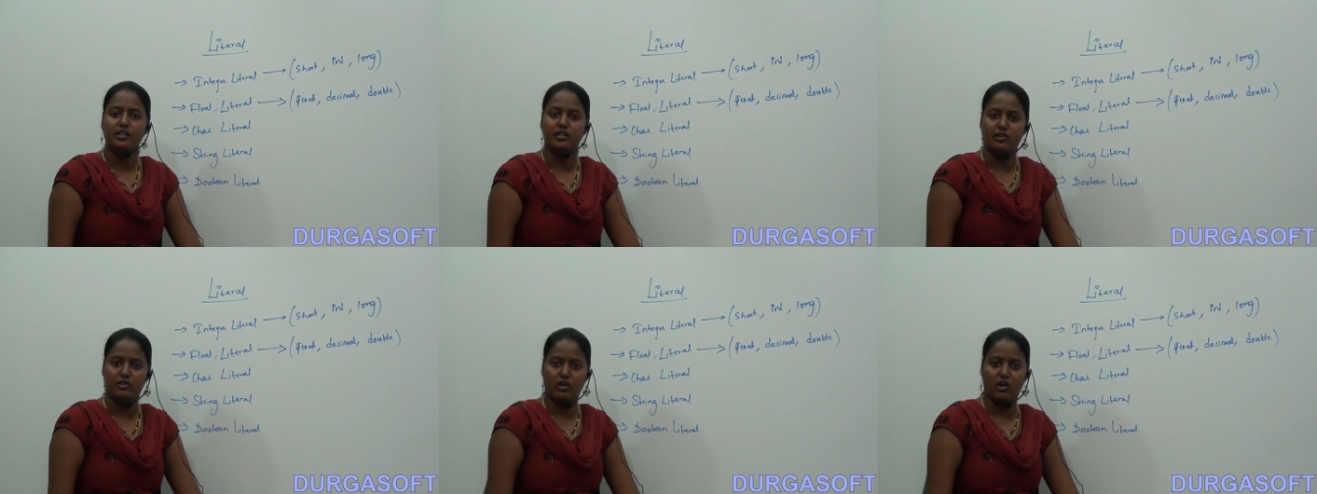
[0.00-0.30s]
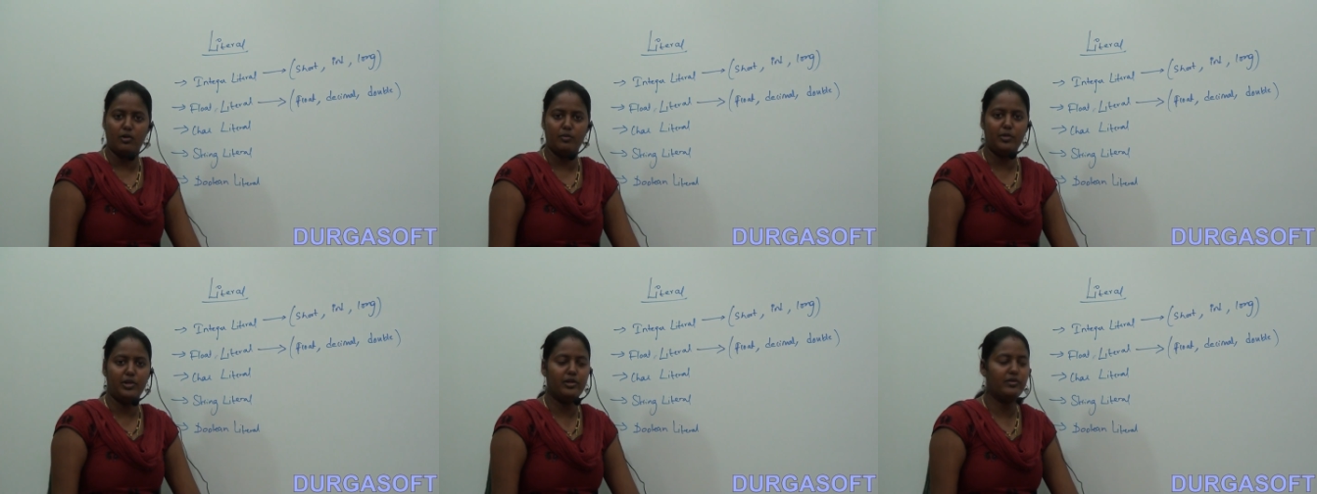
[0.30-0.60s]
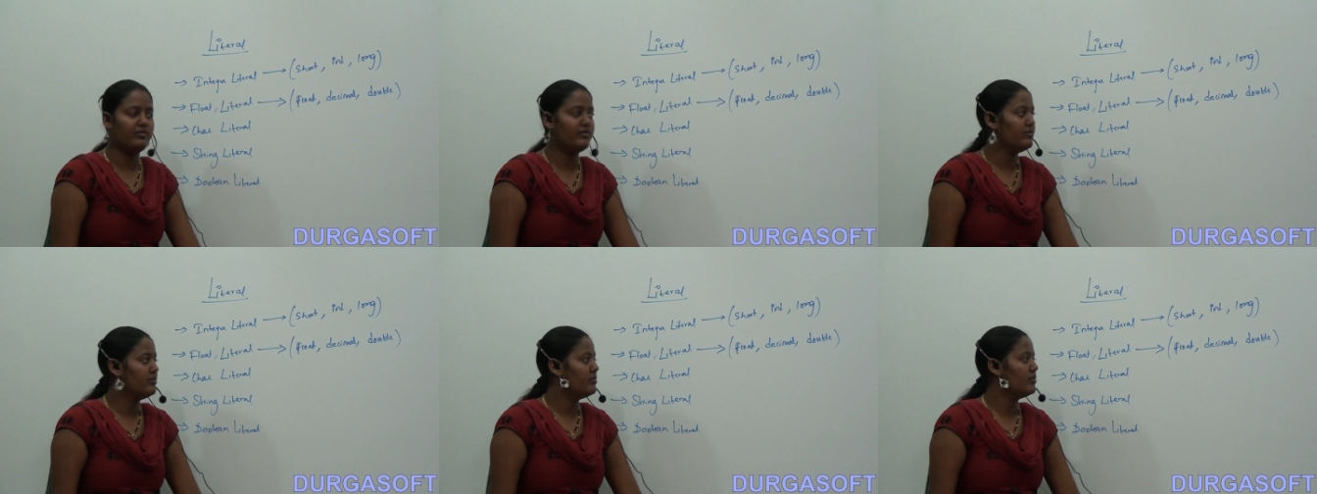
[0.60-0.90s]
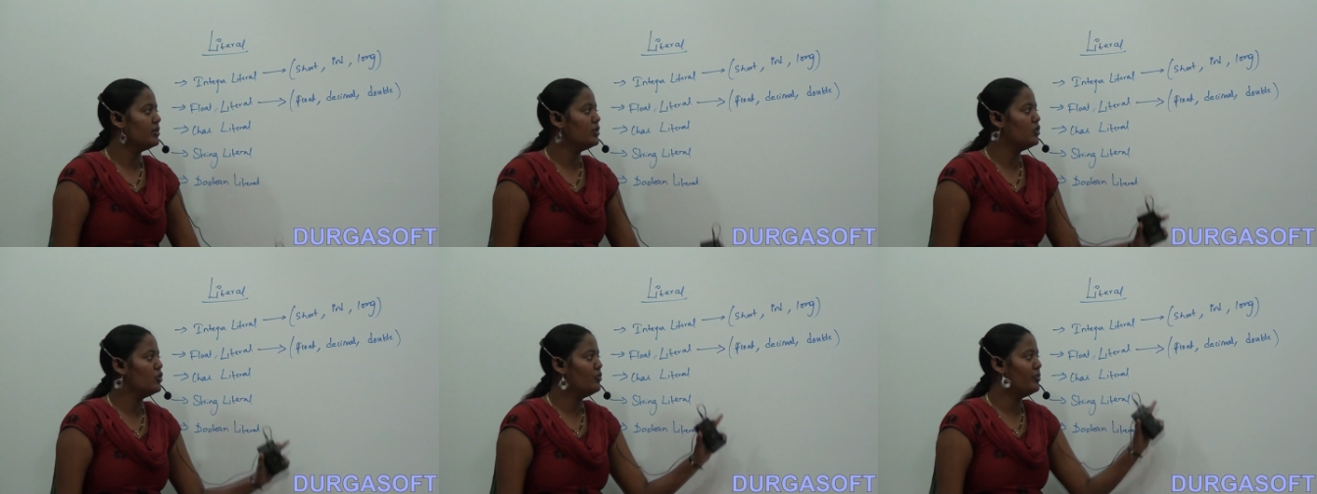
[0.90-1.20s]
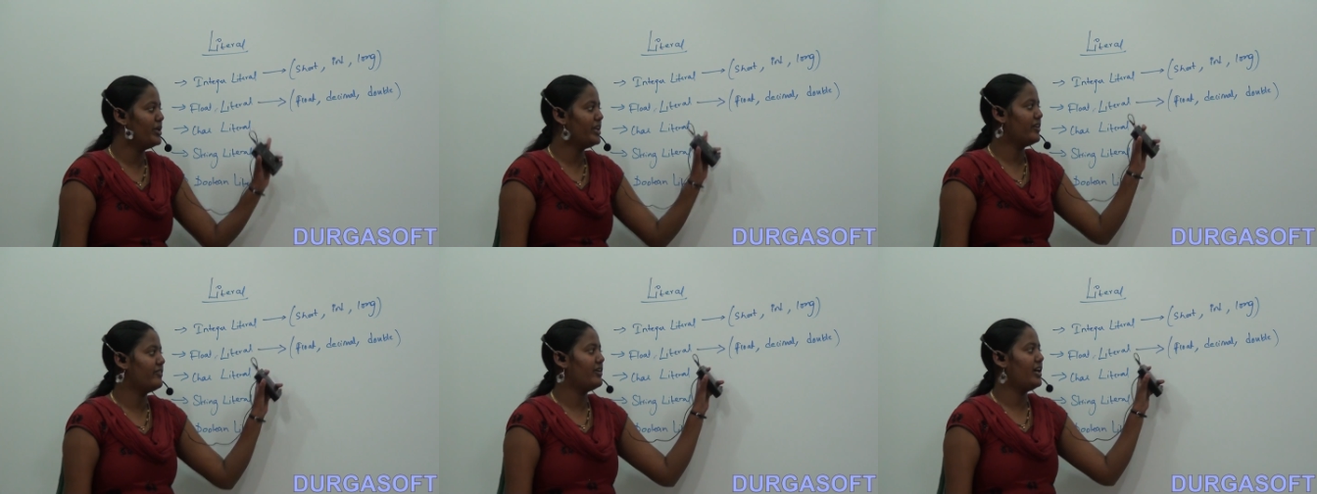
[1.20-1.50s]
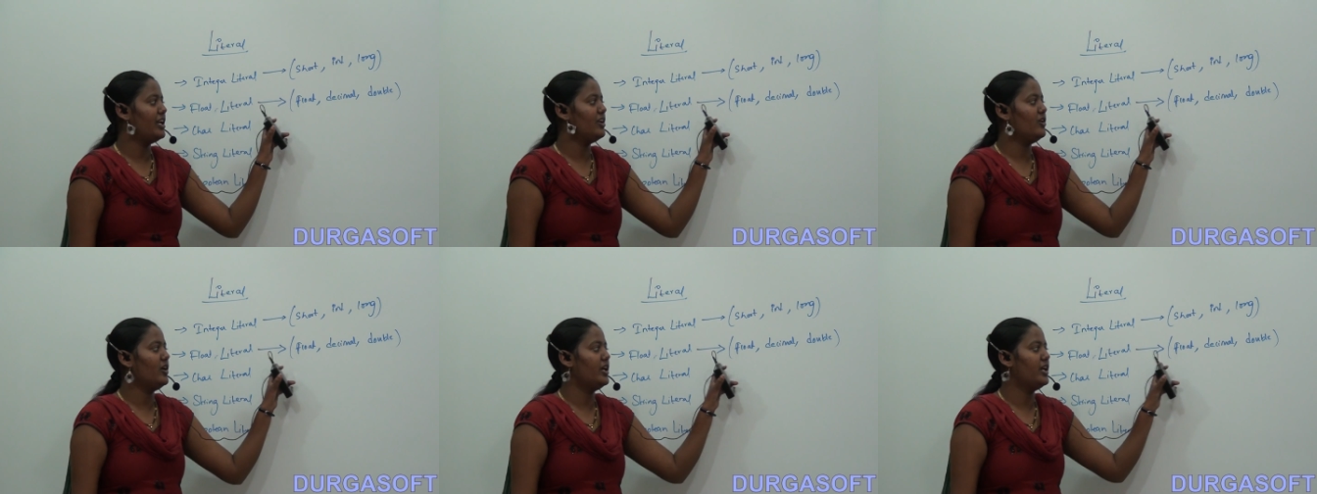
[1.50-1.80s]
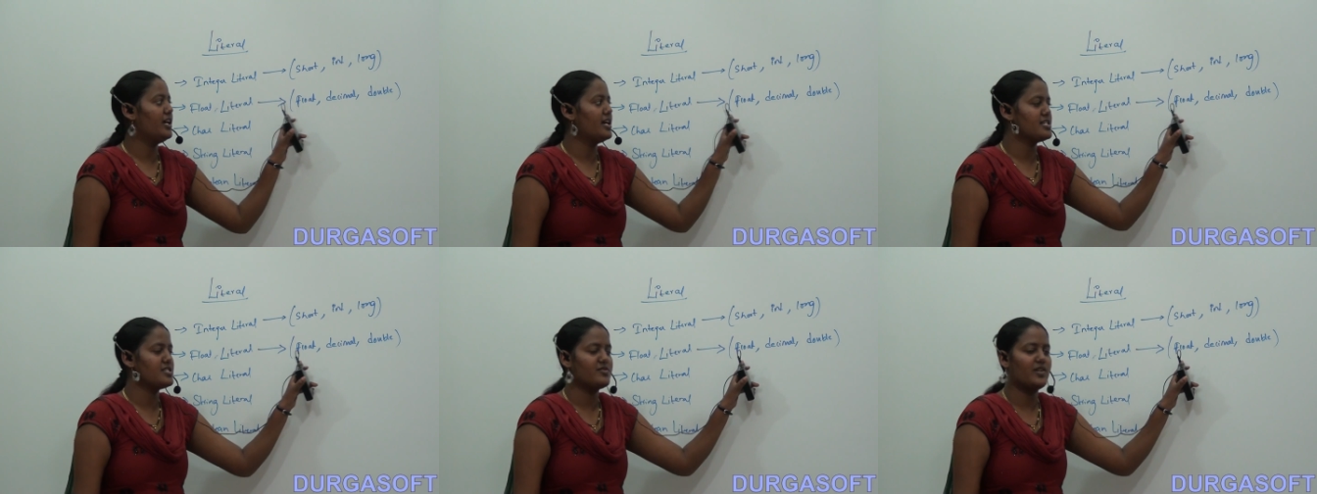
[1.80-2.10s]
normal numeric value
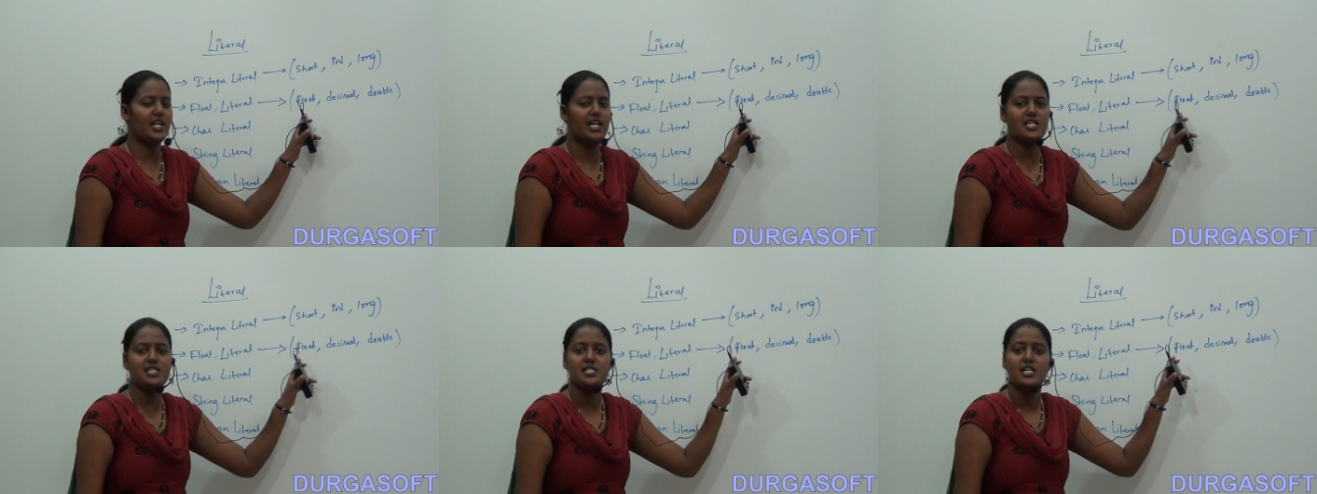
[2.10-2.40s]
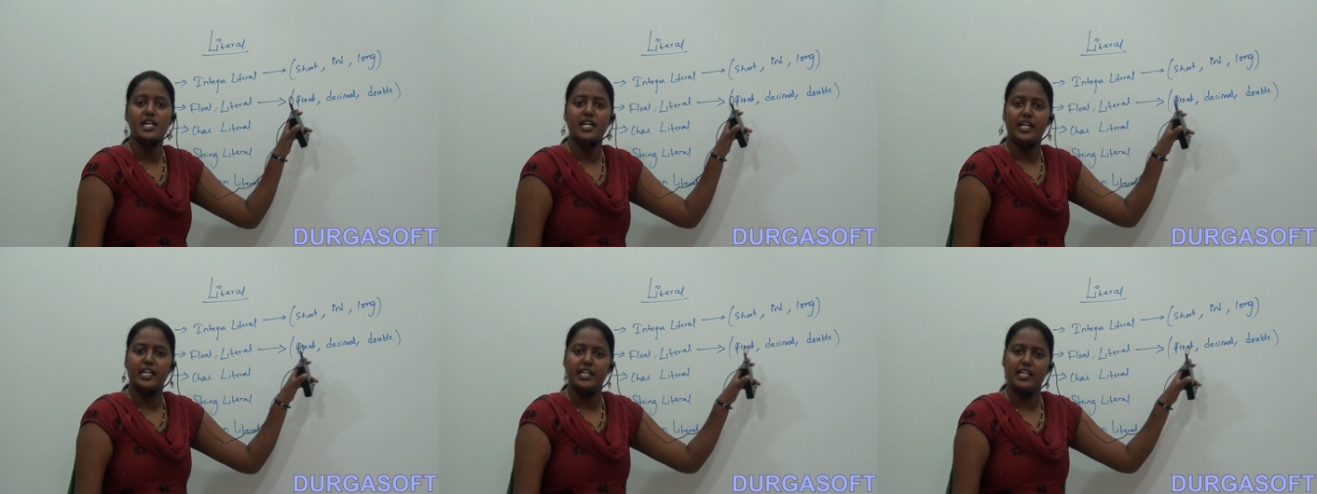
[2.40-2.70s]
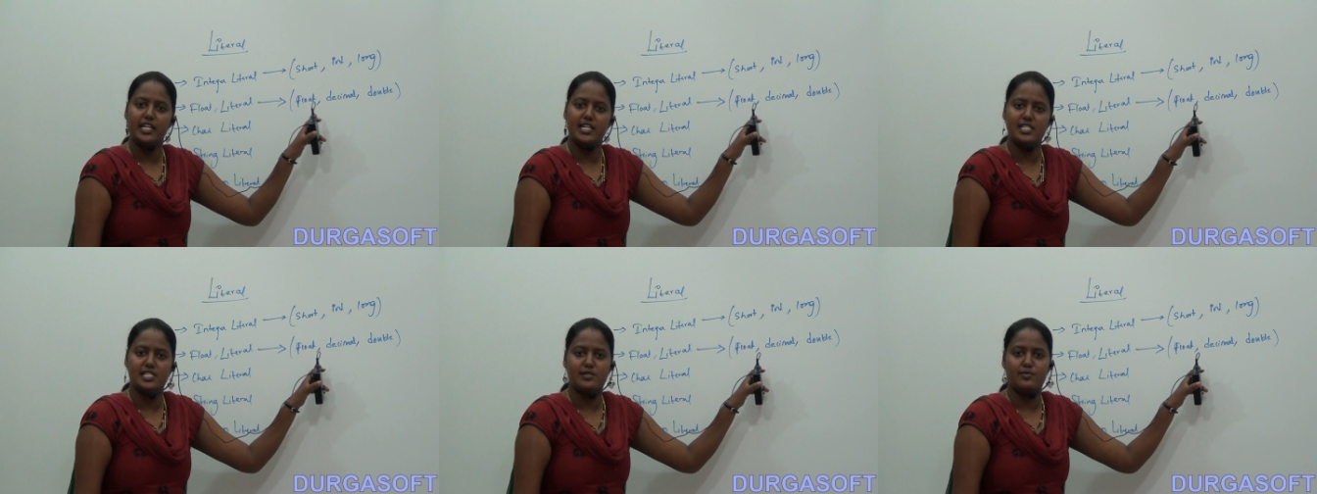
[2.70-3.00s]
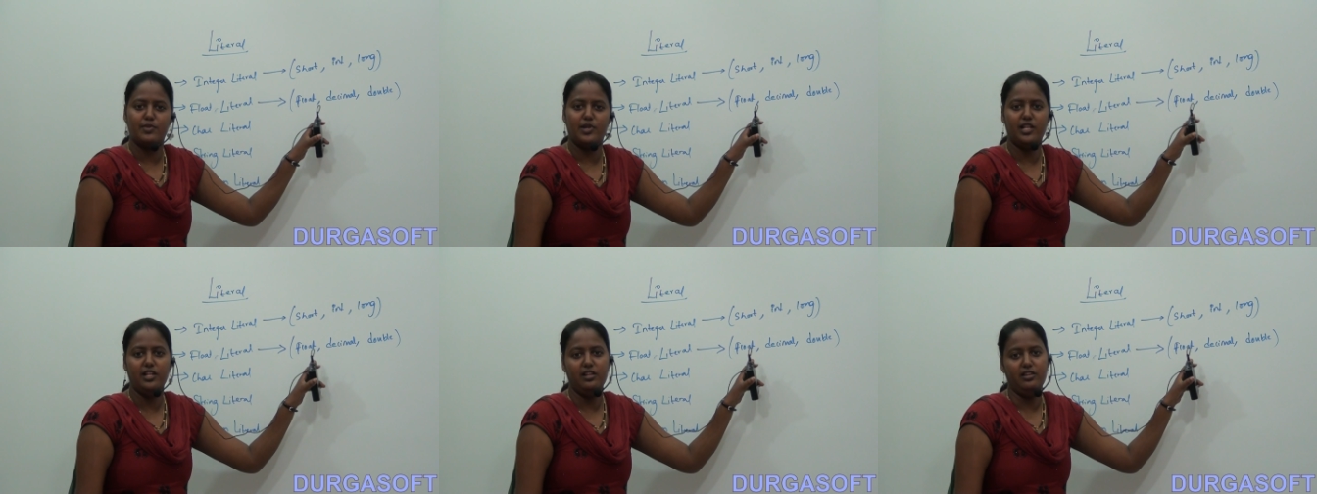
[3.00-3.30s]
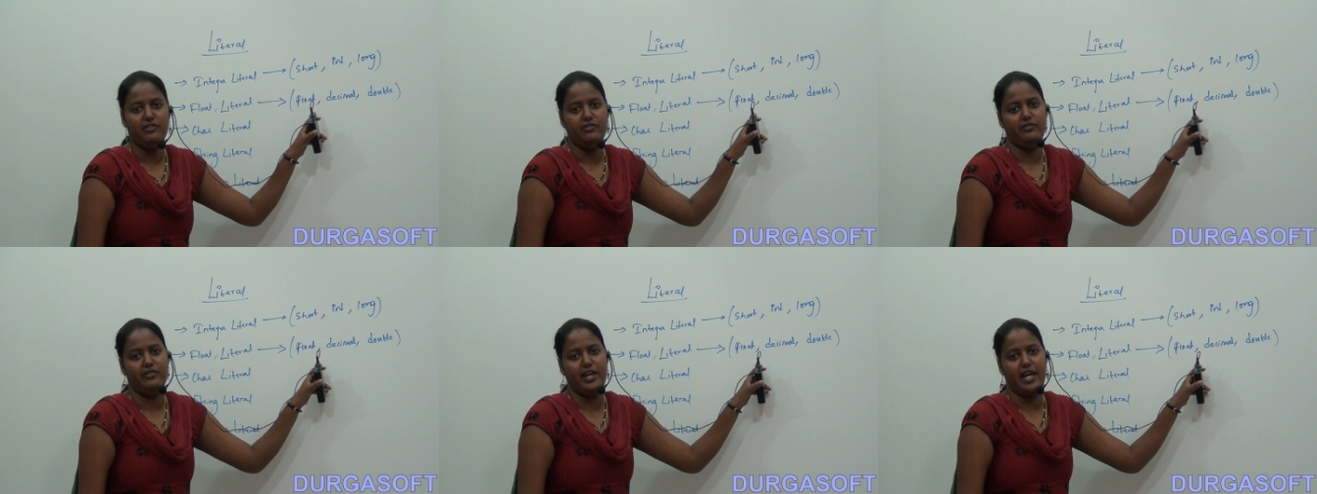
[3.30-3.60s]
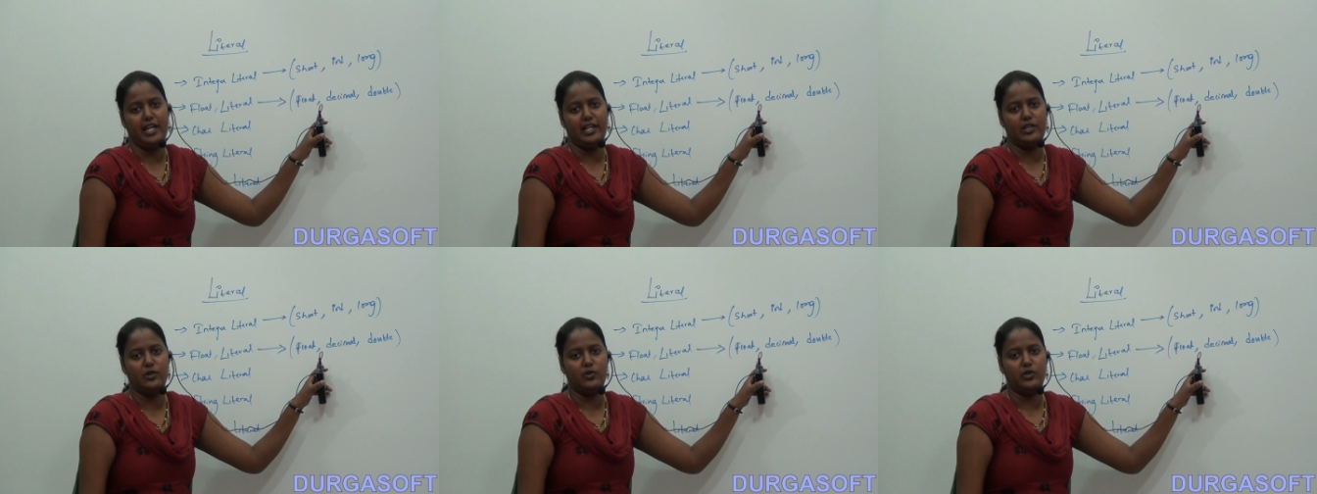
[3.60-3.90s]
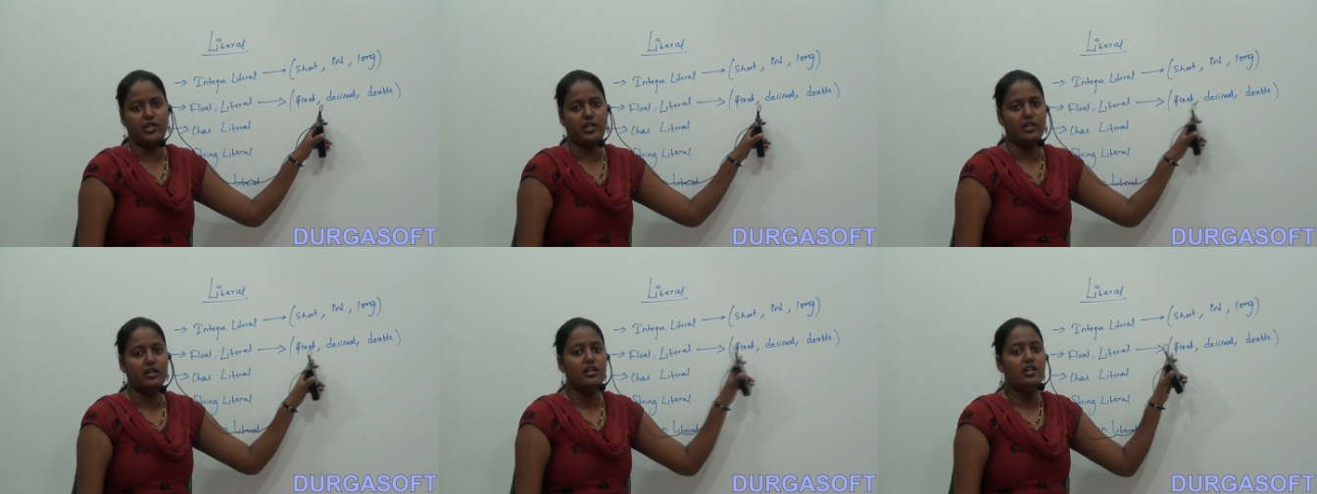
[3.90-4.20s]
and as well as decimal value
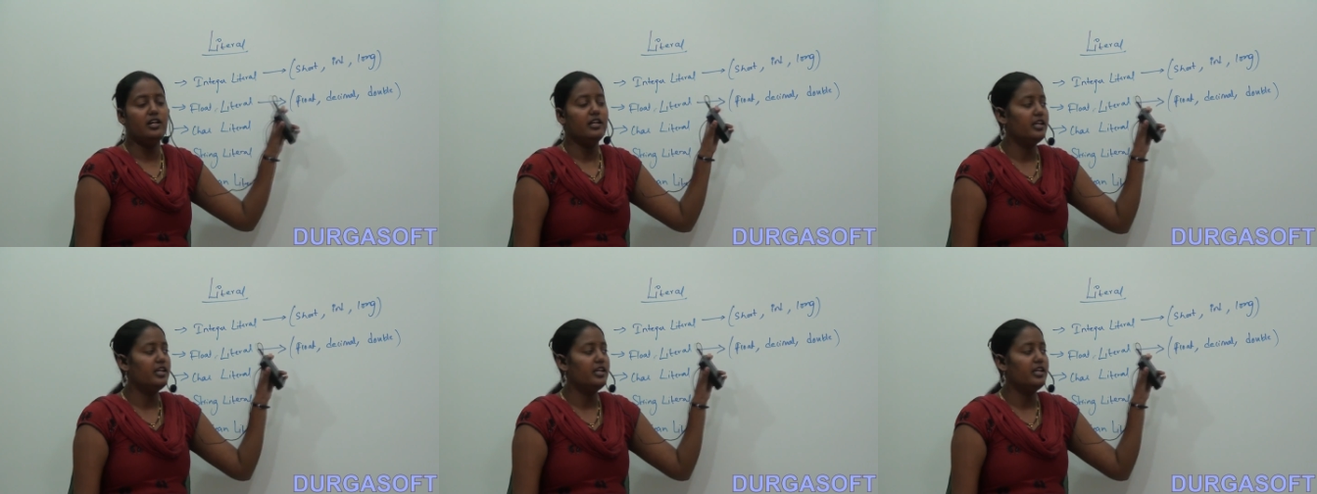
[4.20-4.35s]
here.